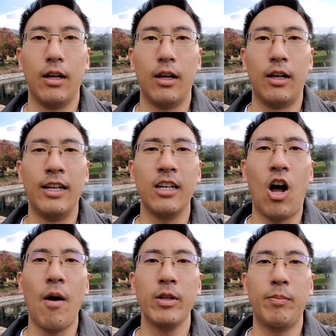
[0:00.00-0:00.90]
And in the
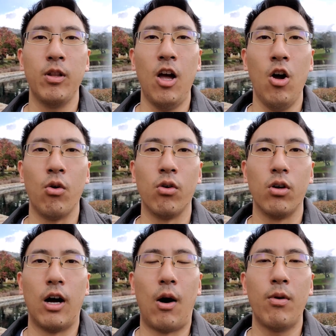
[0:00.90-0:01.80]
comments below,
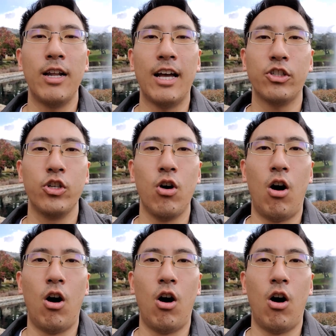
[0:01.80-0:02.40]
I want to ask you